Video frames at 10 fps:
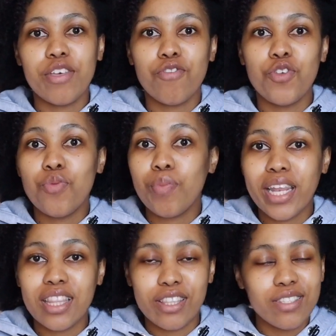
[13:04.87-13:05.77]
If you made
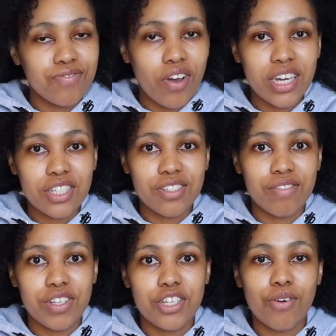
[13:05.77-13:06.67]
it this far into the
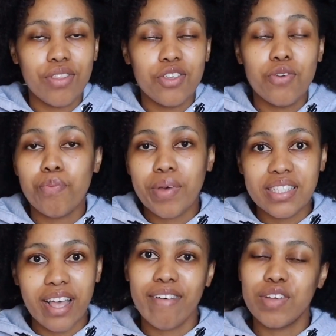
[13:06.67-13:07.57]
video, then you must
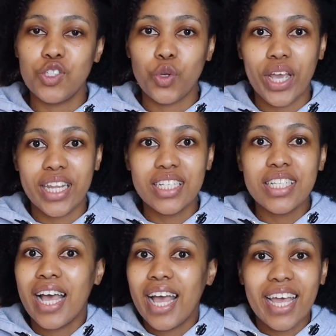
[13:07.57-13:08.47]
have enjoyed it,
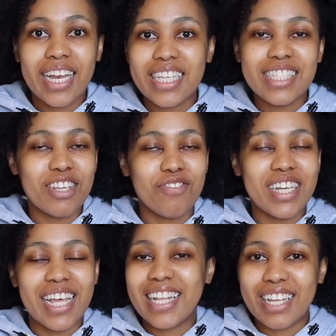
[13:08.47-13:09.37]
at least
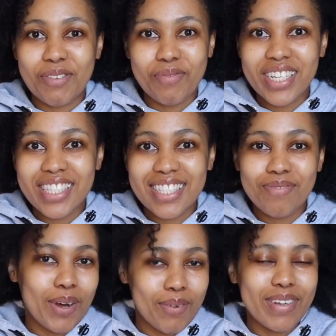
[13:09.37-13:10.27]
even a little bit,
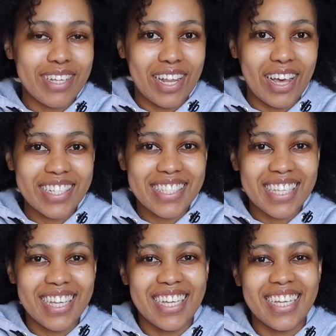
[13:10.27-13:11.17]
probably a lot.
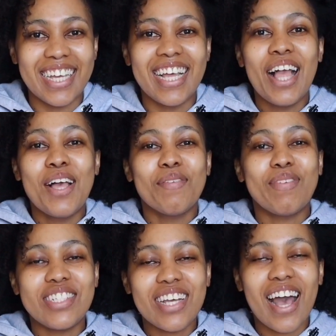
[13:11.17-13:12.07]

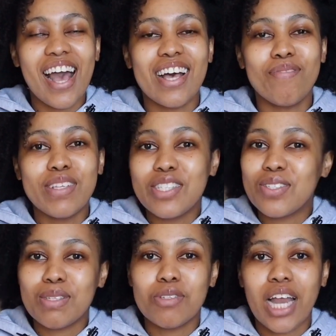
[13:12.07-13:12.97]
But yeah, please do
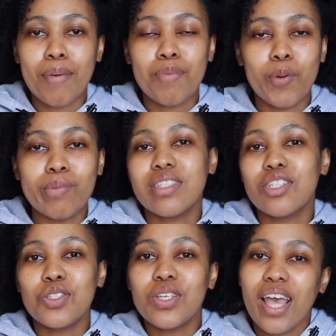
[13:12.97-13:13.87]
subscribe. I'm almost at
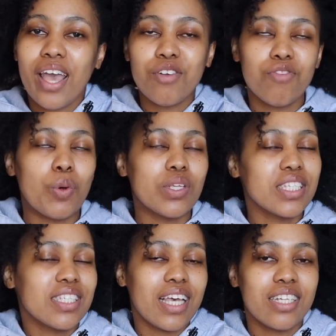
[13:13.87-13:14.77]
2K, and of course
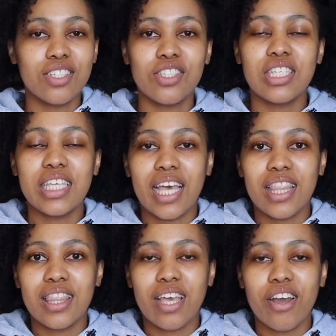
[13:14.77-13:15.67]
excited to
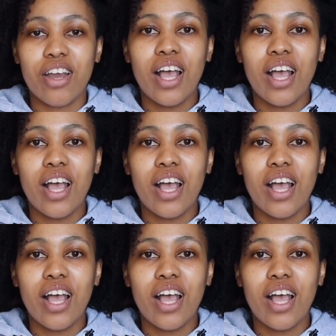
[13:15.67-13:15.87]
get there.